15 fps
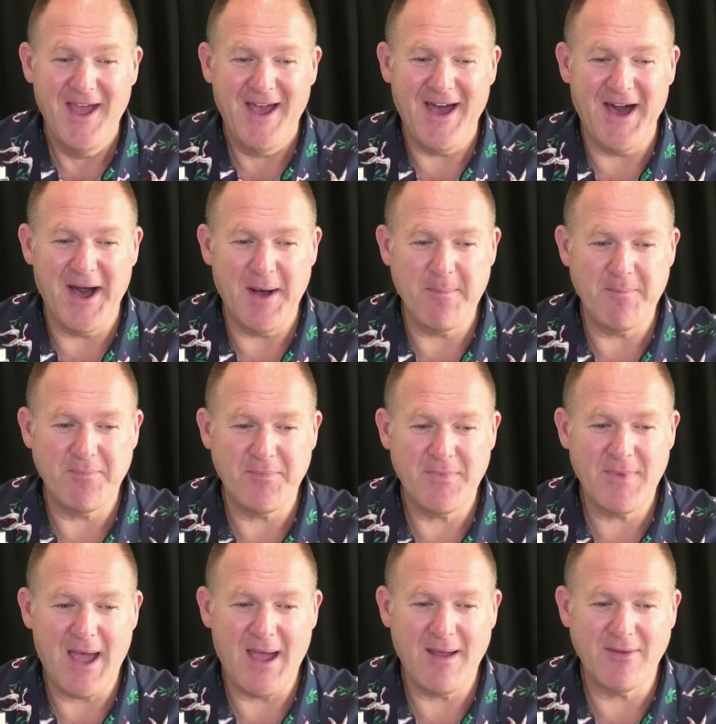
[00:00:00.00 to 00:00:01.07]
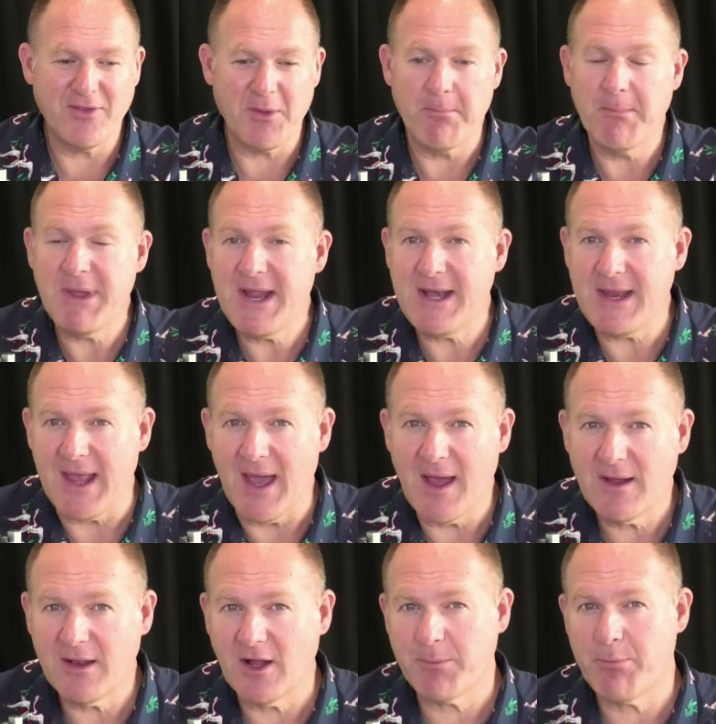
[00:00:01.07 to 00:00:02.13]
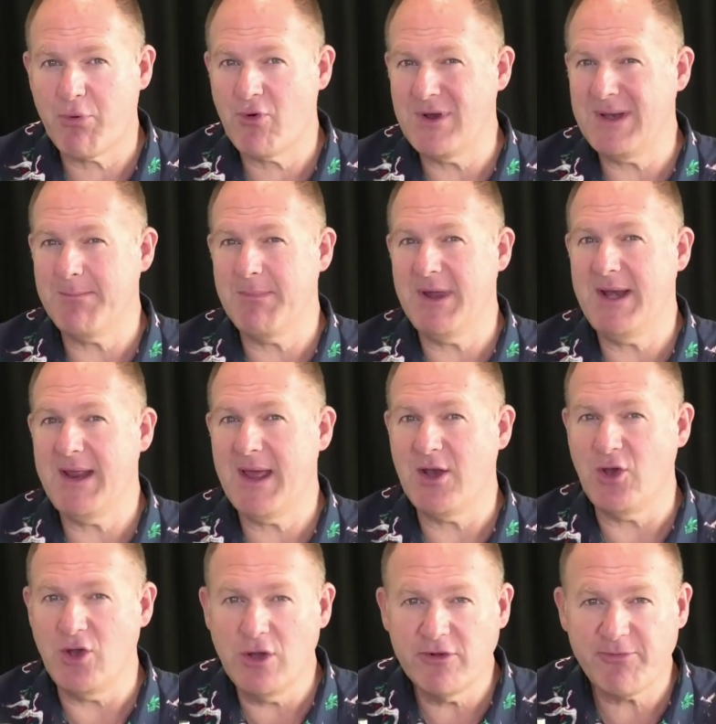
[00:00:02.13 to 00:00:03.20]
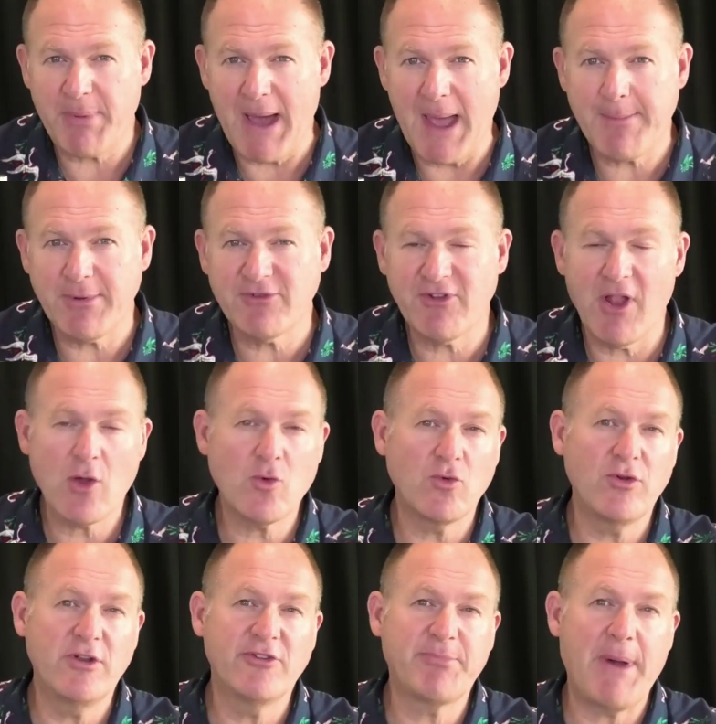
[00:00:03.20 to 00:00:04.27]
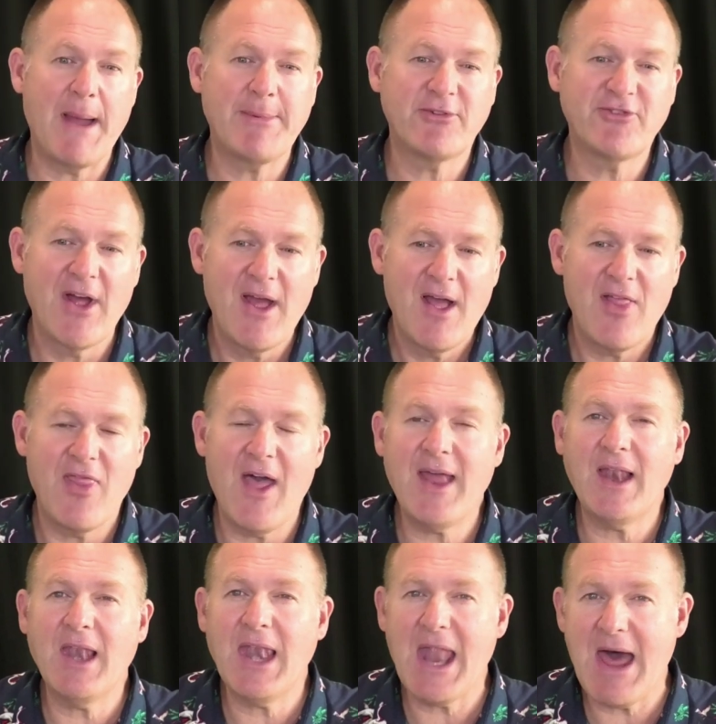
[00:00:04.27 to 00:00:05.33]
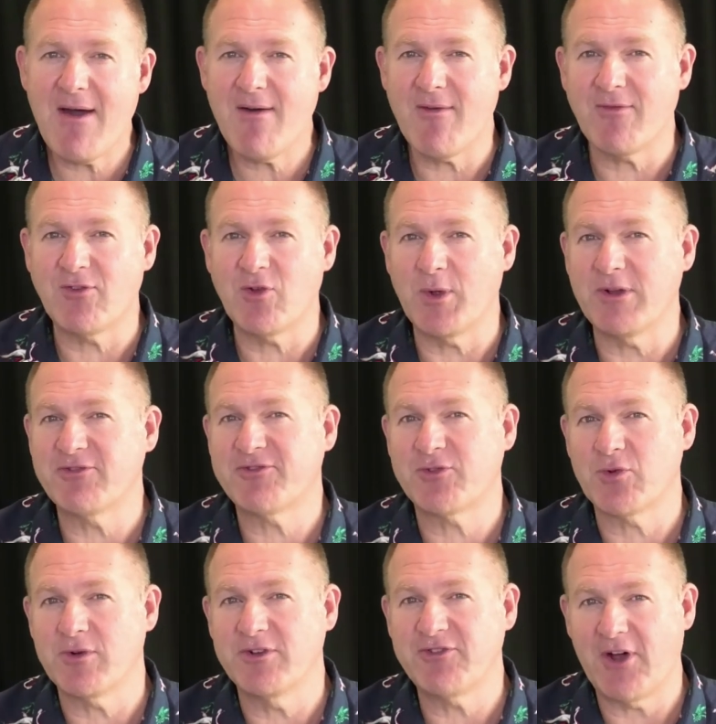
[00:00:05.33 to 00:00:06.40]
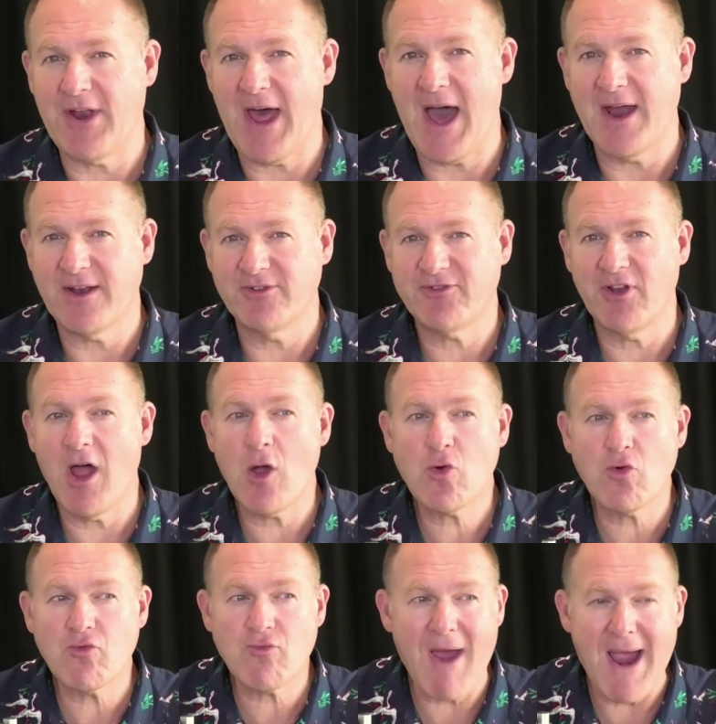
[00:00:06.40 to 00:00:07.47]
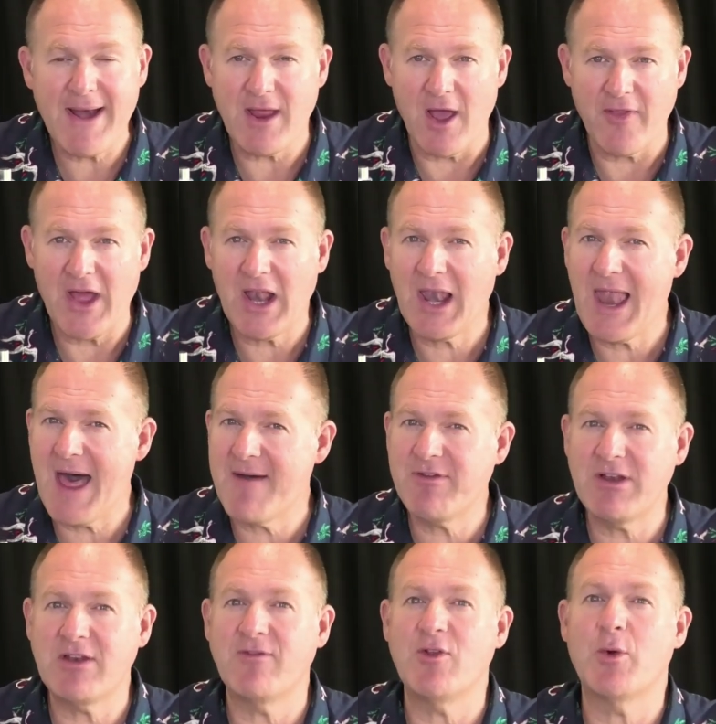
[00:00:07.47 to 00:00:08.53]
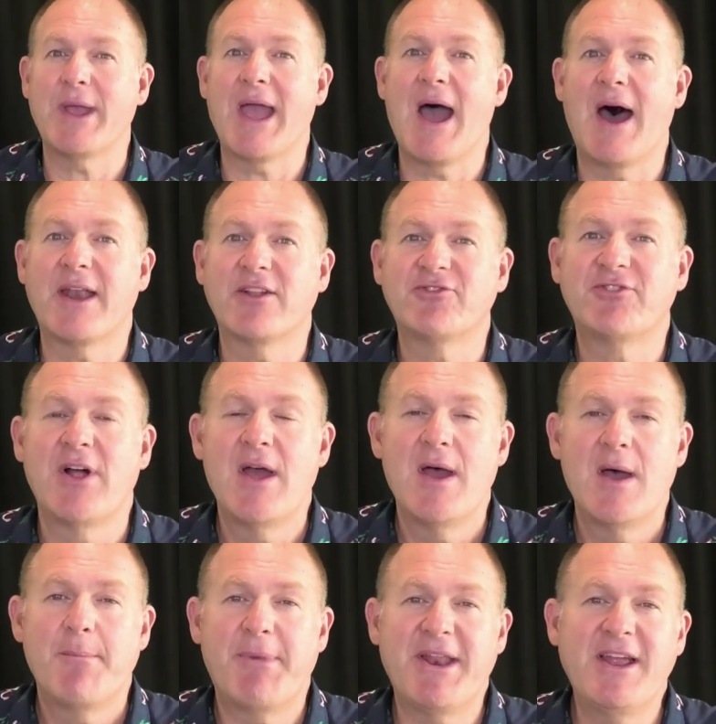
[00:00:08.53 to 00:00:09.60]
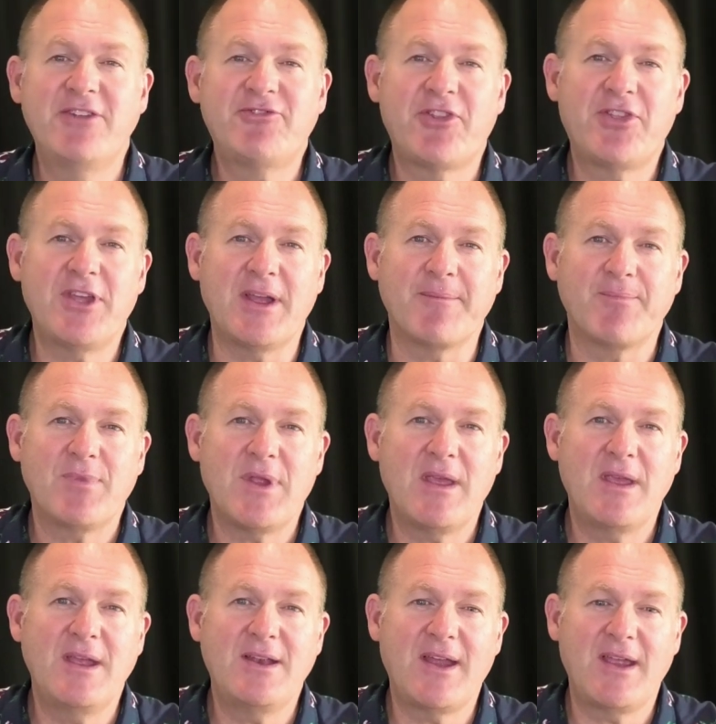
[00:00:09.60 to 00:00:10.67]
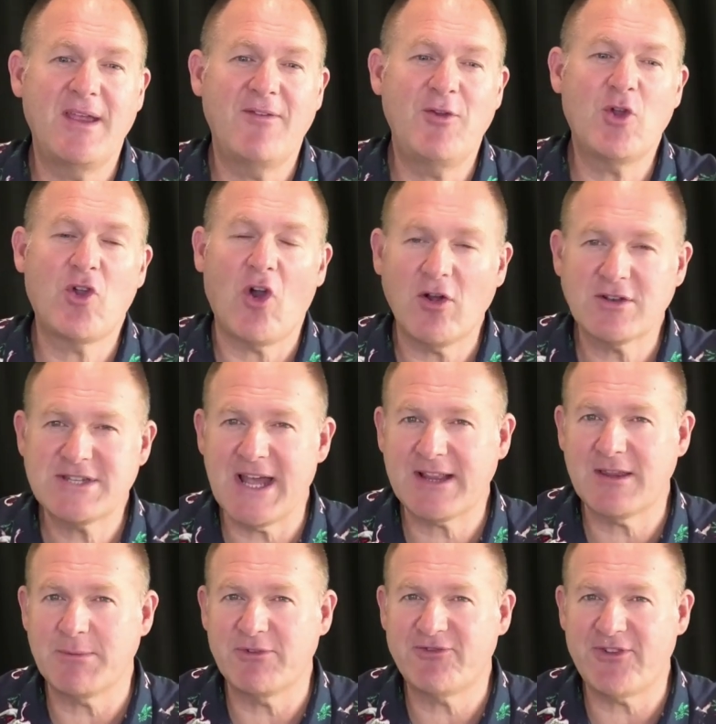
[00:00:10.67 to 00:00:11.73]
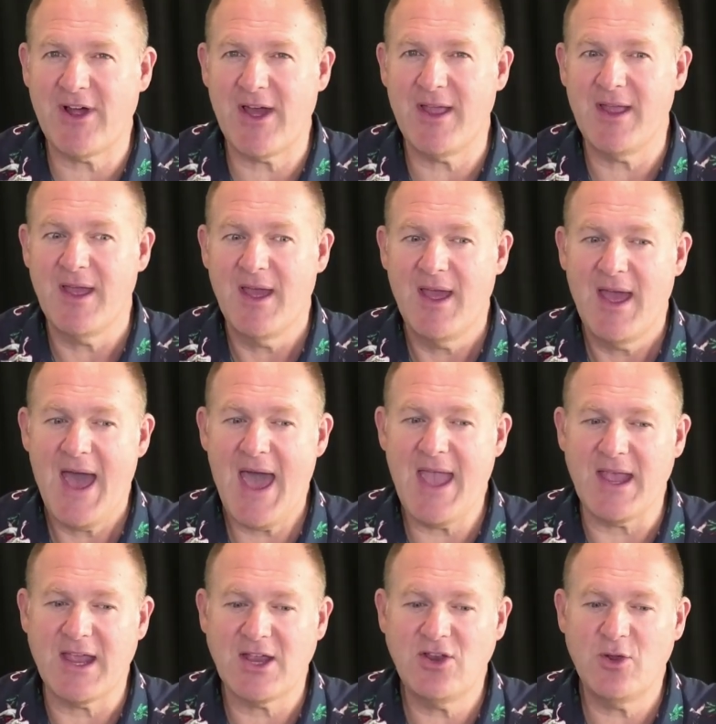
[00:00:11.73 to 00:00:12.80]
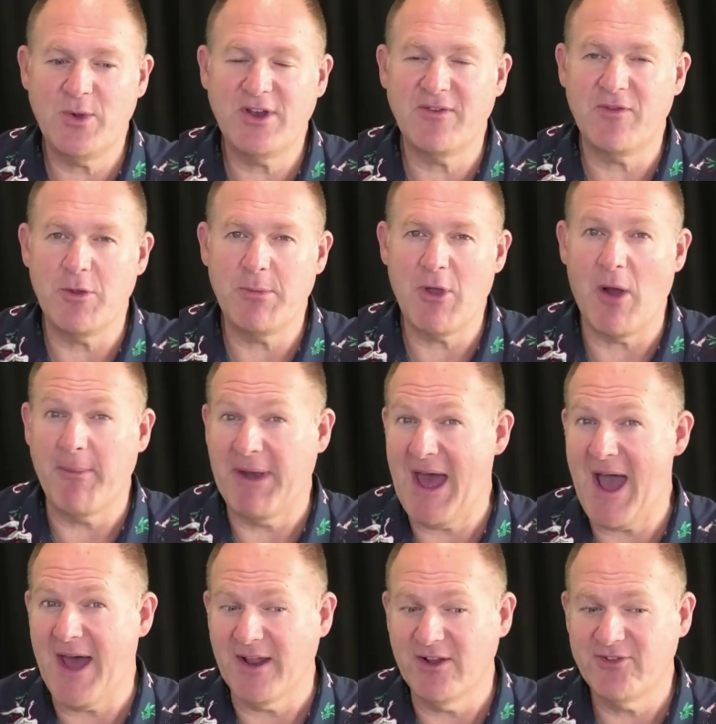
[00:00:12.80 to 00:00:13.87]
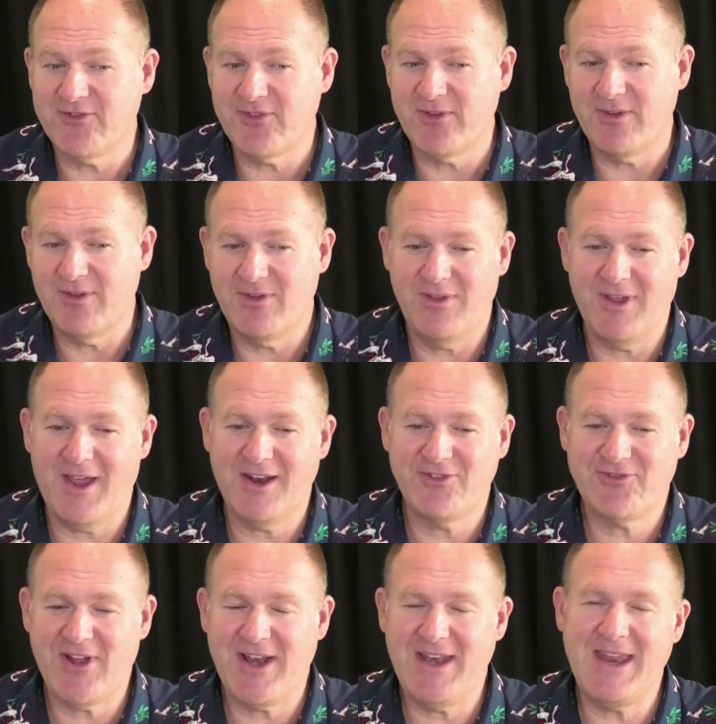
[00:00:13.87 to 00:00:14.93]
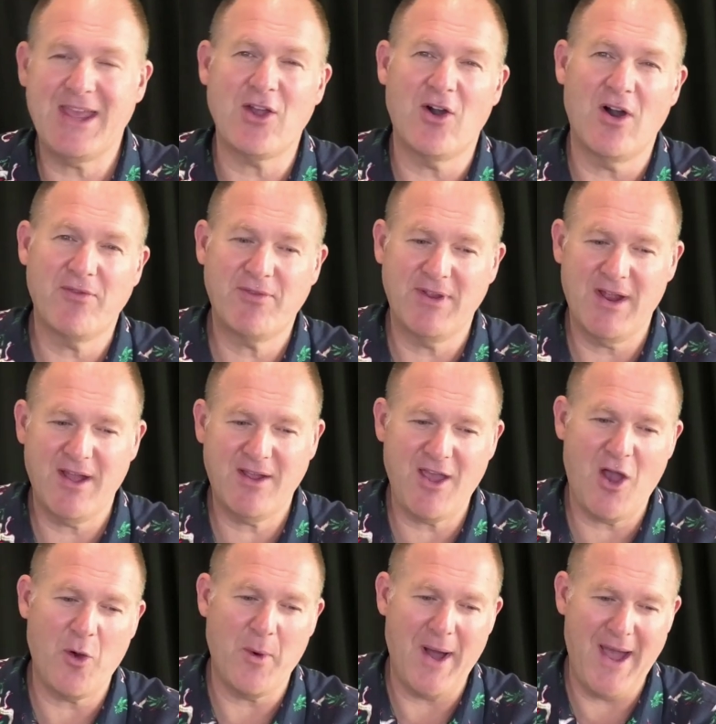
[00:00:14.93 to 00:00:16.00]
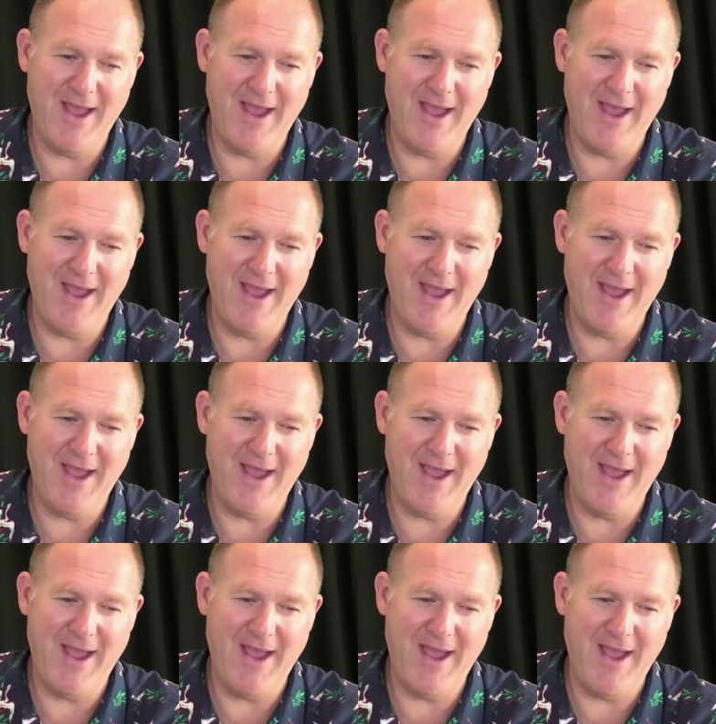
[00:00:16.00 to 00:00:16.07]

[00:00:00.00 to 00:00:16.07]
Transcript: Um, the media, like print media, newspapers, local newspapers, they love doing stories on artists. Local radio, they love interviewing artists. But here's the thing if you contact them and say, hey, can you interview me? I'm an artist, they're going to say, nick off, you know, go away.